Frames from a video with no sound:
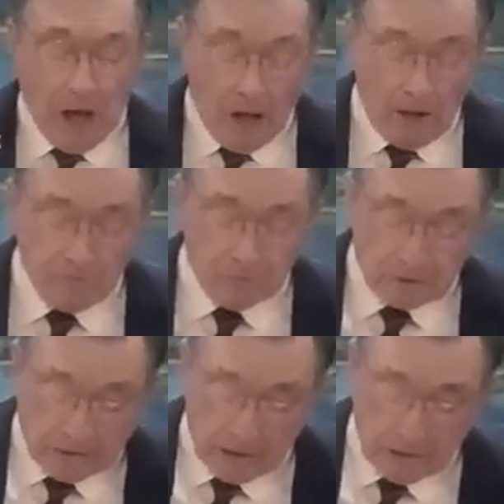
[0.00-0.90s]
of
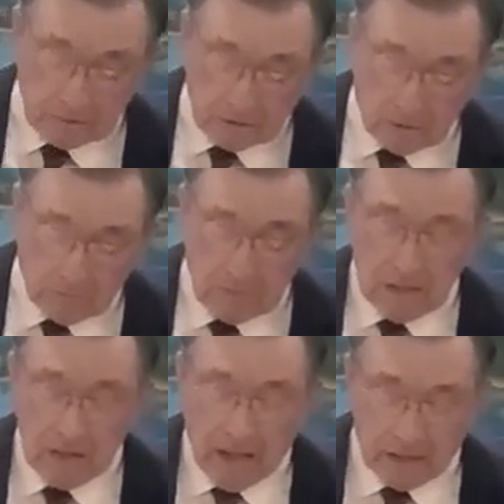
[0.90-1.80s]
the kingdom
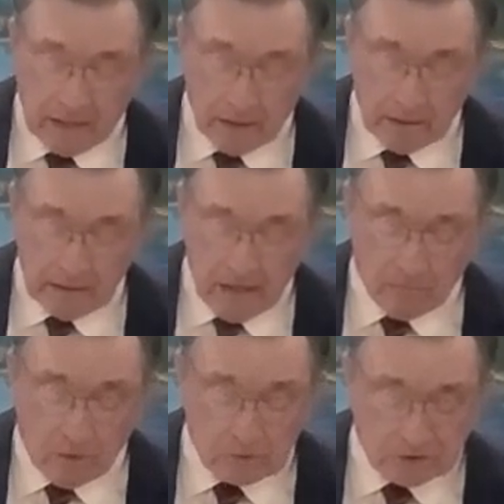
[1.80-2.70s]
and healing
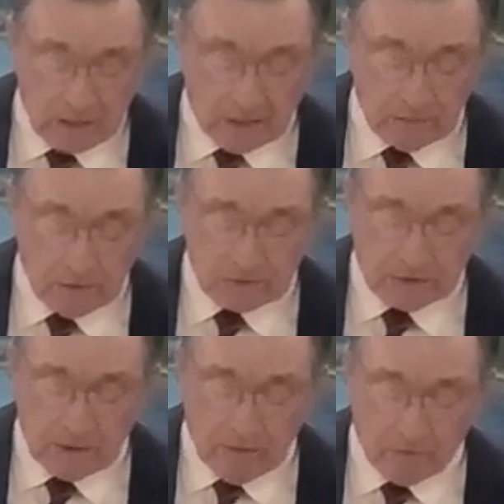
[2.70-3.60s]
every sickness
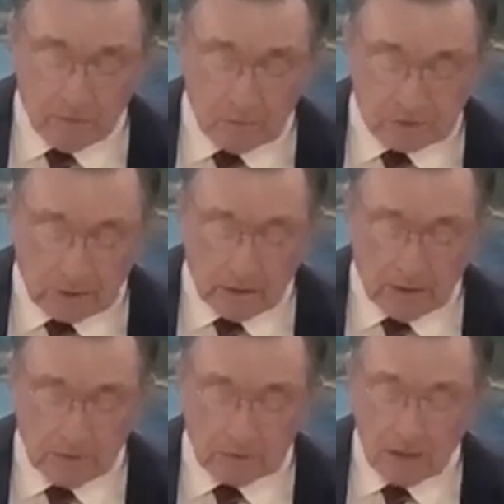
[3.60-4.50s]
and every
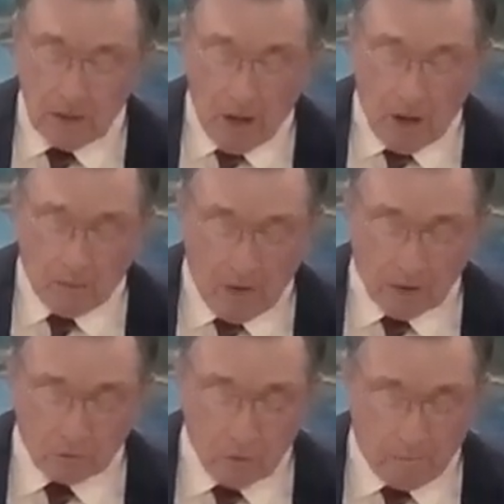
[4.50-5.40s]
disease
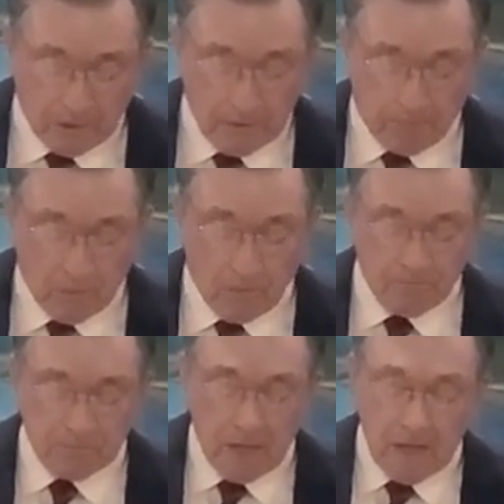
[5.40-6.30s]
among the
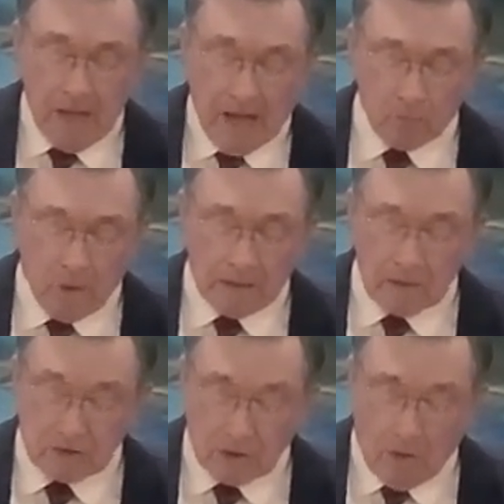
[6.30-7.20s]
people. And when
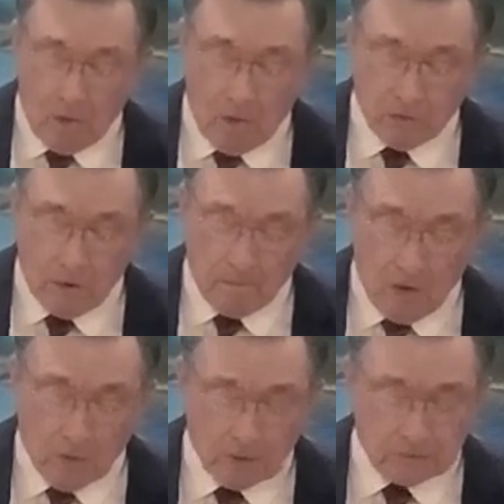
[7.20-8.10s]
he saw the
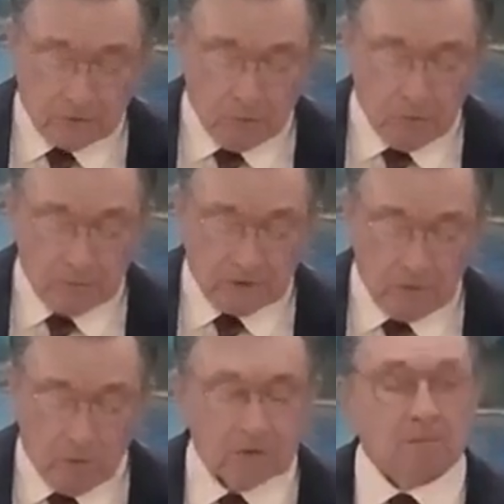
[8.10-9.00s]
multitudes,
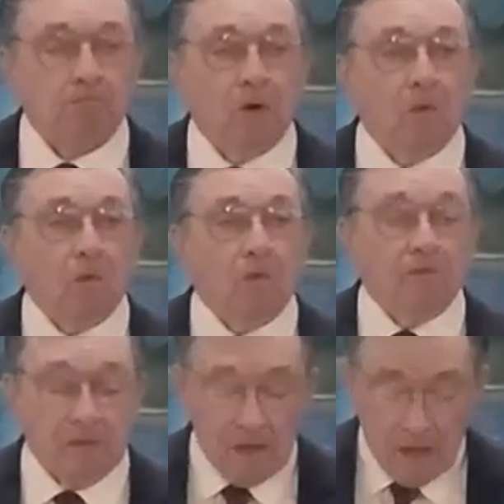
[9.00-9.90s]
he was
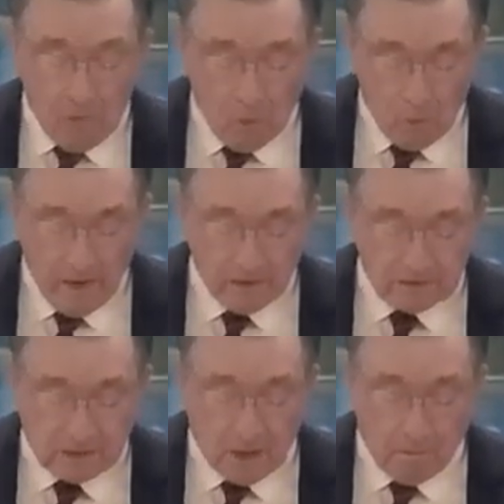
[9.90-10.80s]
moved
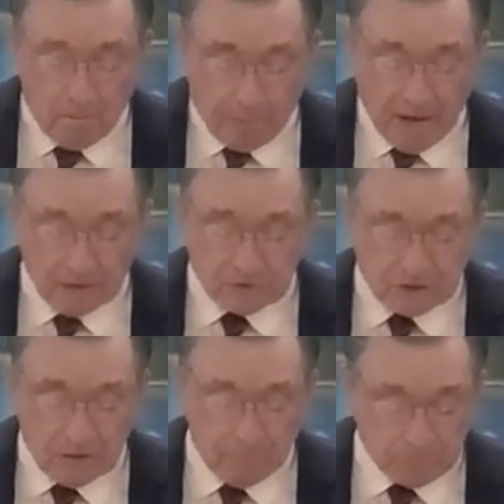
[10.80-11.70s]
with
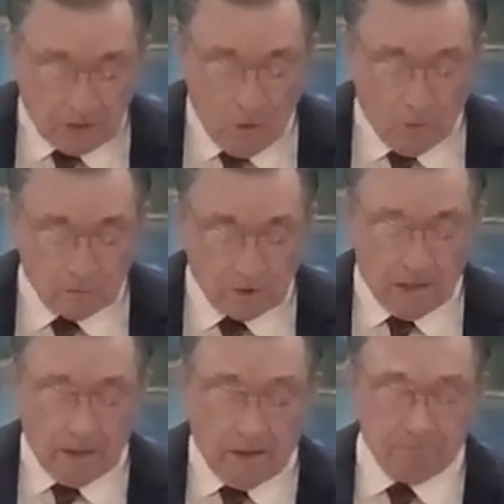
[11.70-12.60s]
compassion on
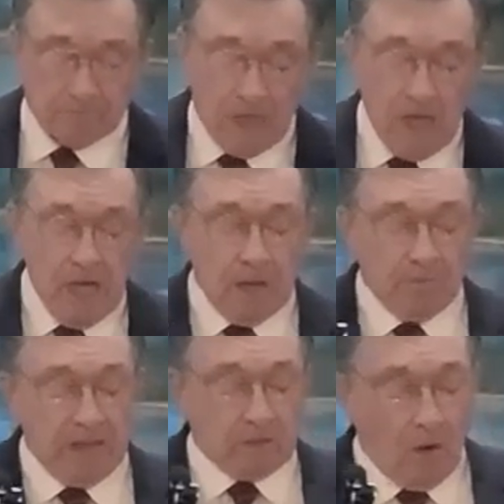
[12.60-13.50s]
them,
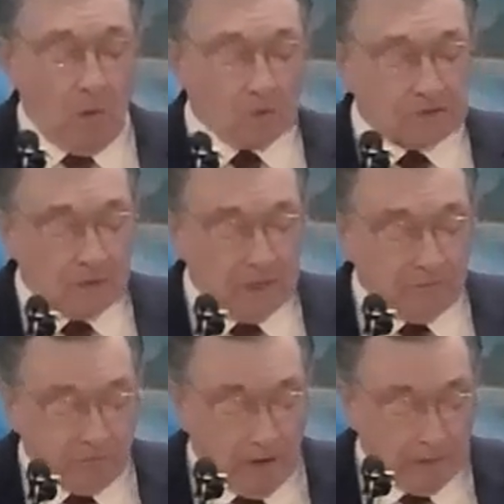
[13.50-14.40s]
because they
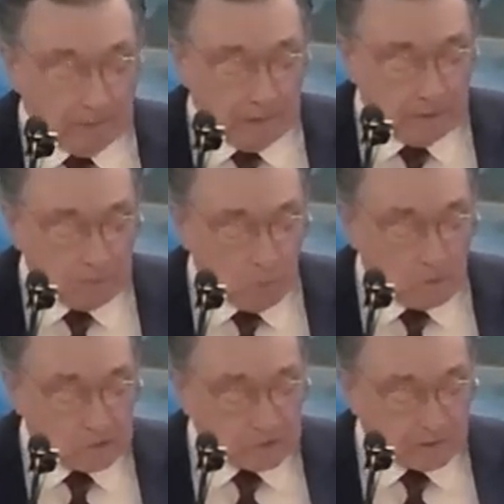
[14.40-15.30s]
fainted and
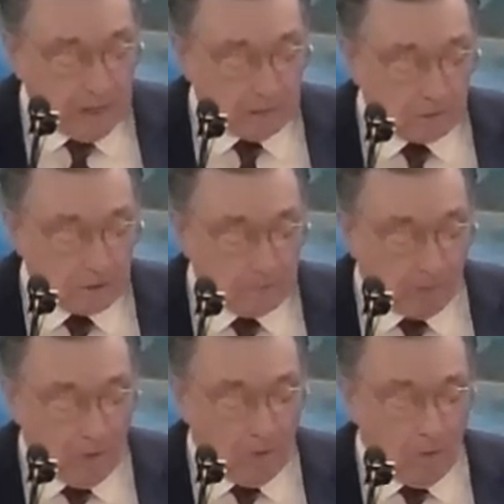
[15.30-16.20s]
were scattered
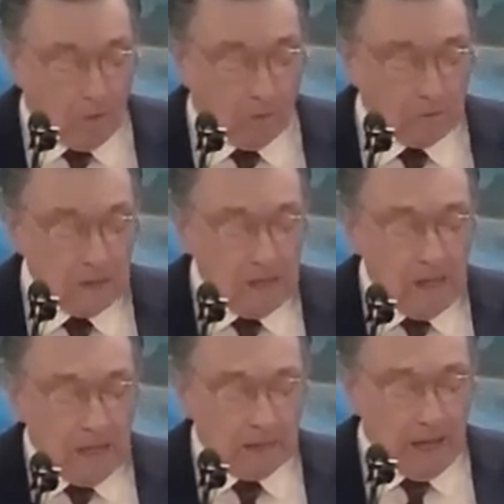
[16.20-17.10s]
abroad,
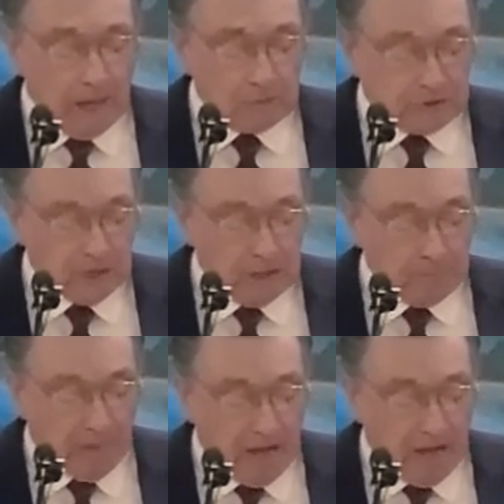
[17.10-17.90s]
and as sheep